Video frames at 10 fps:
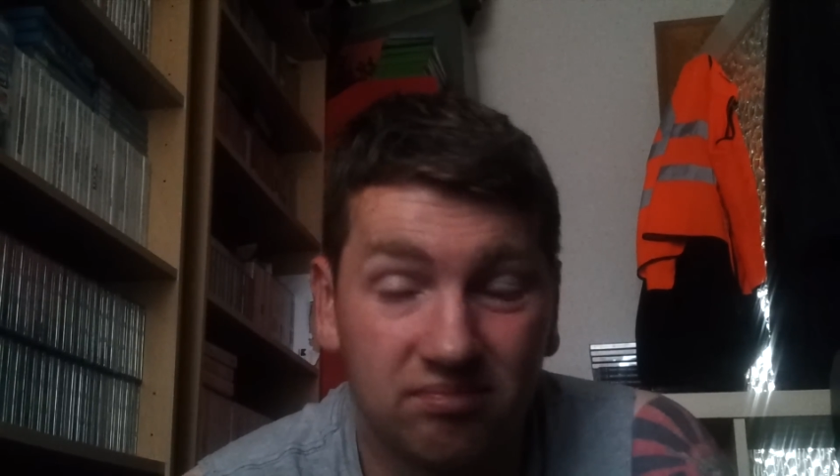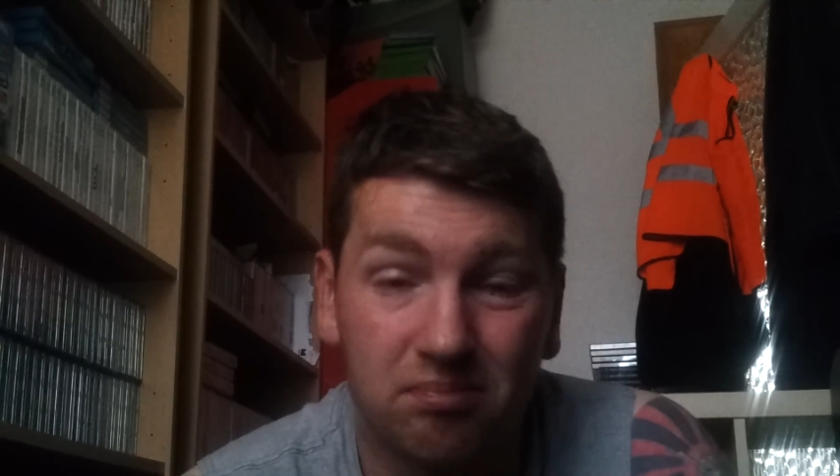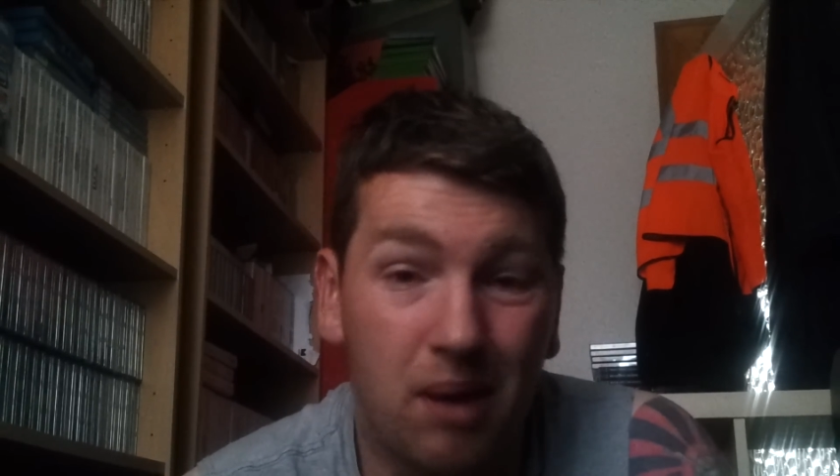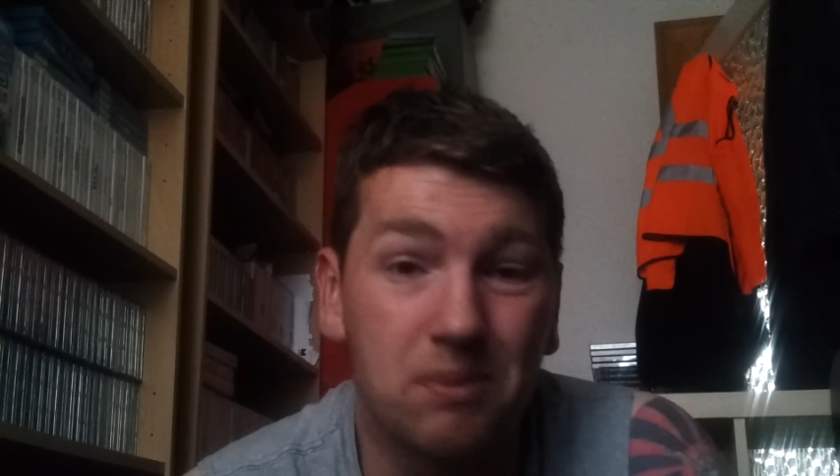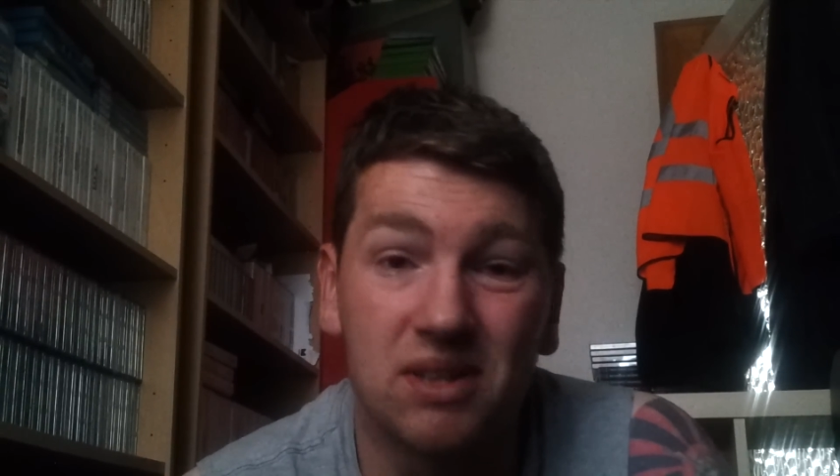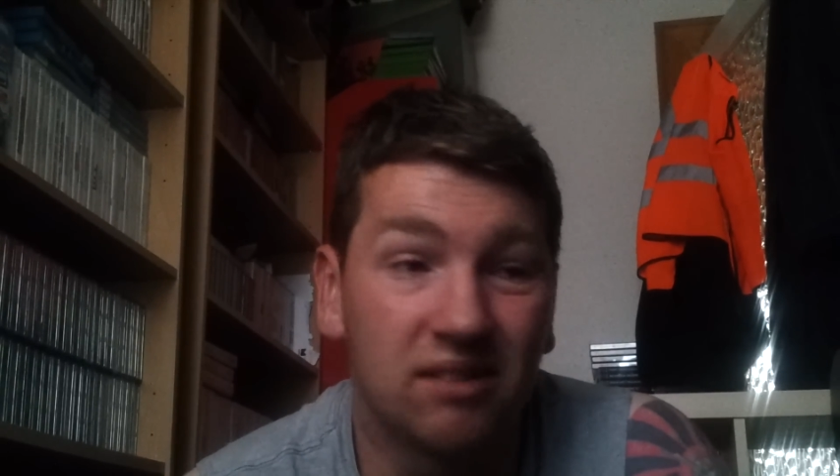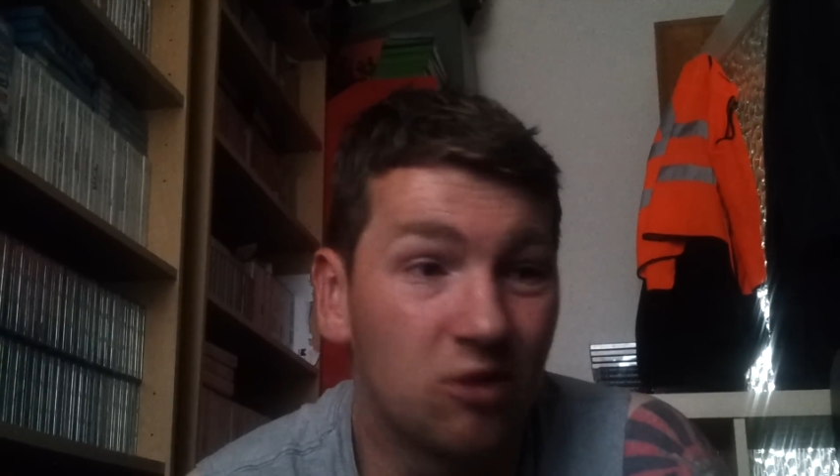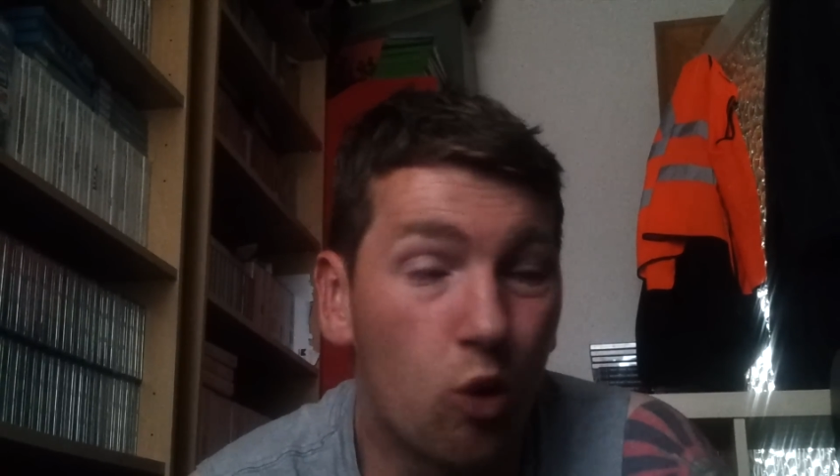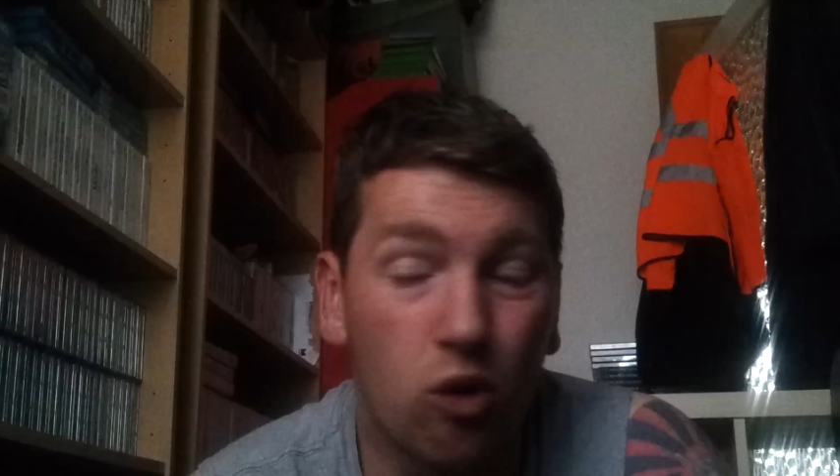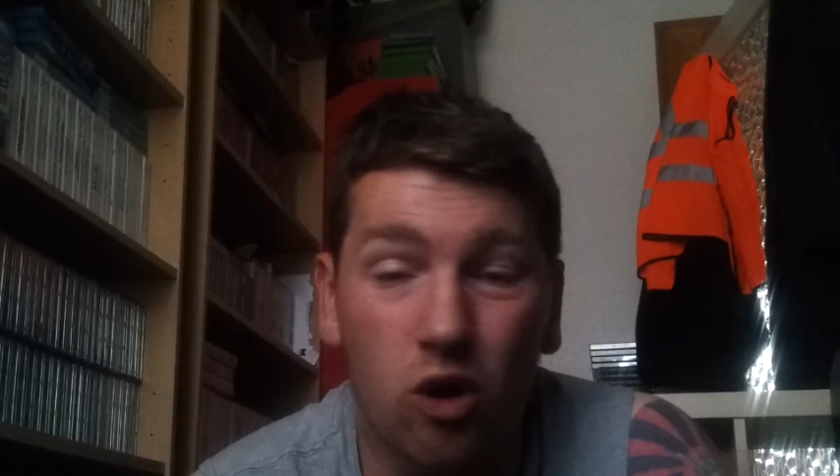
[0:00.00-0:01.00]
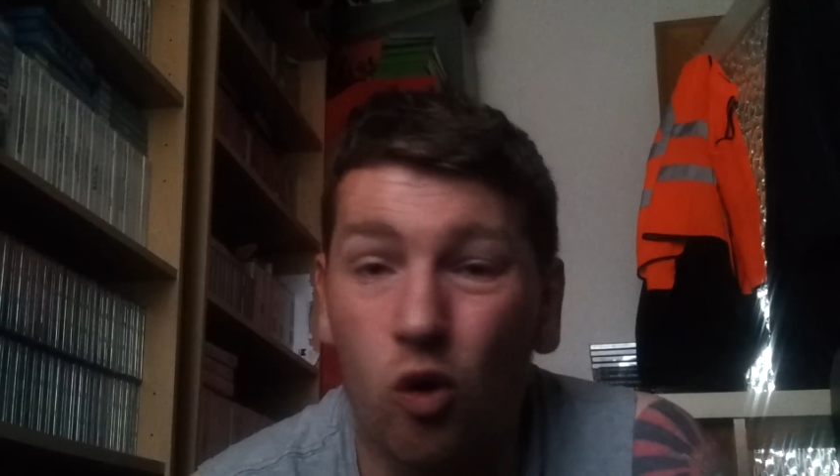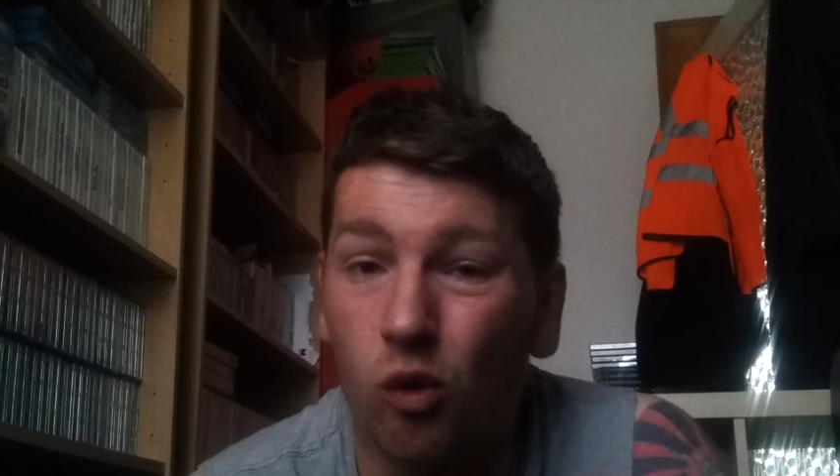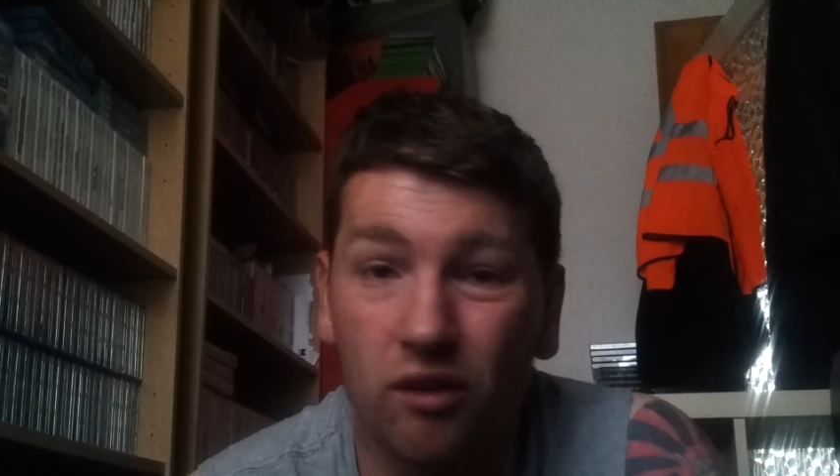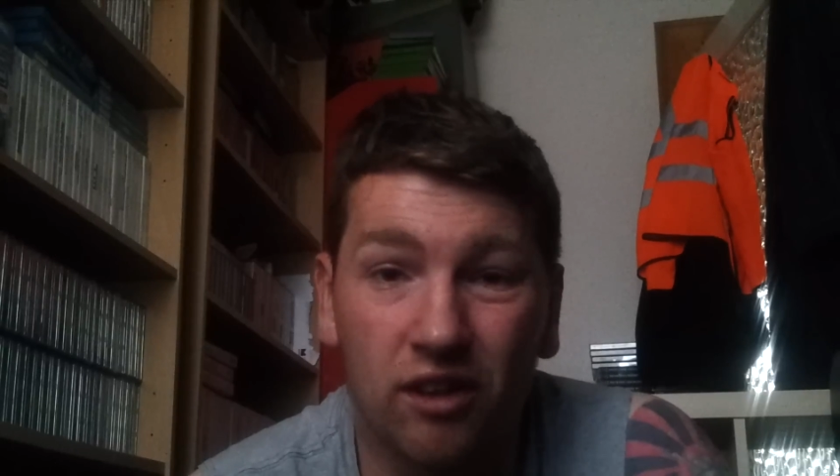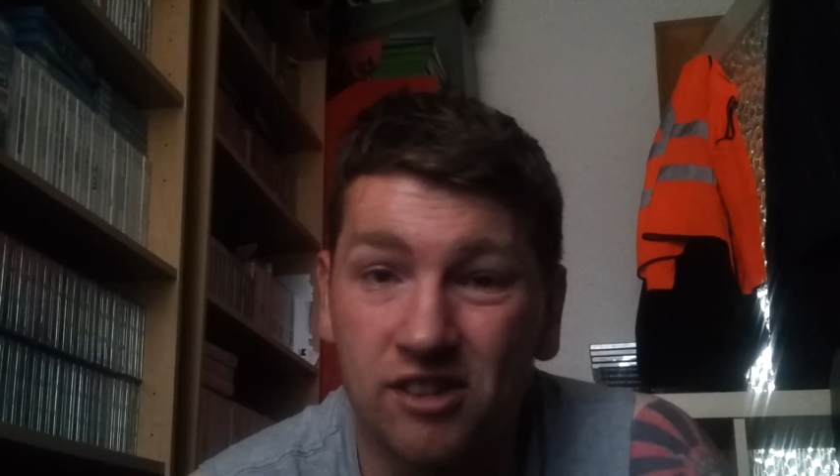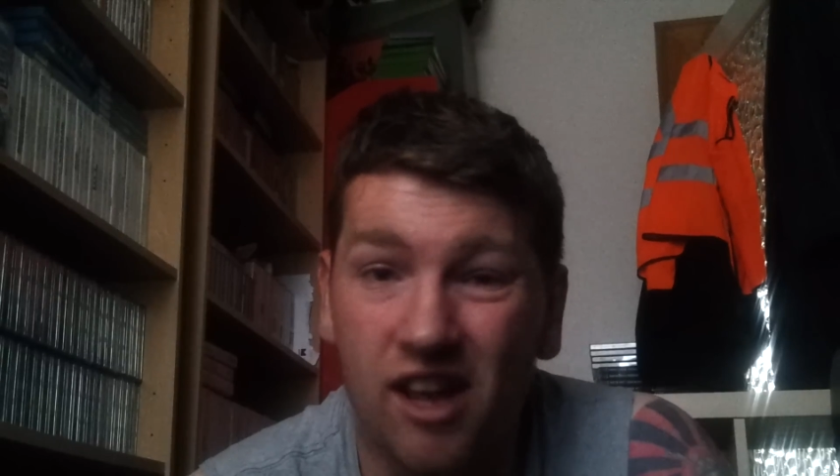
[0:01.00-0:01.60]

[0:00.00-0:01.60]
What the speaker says: Pepsi and Coca-Cola and things.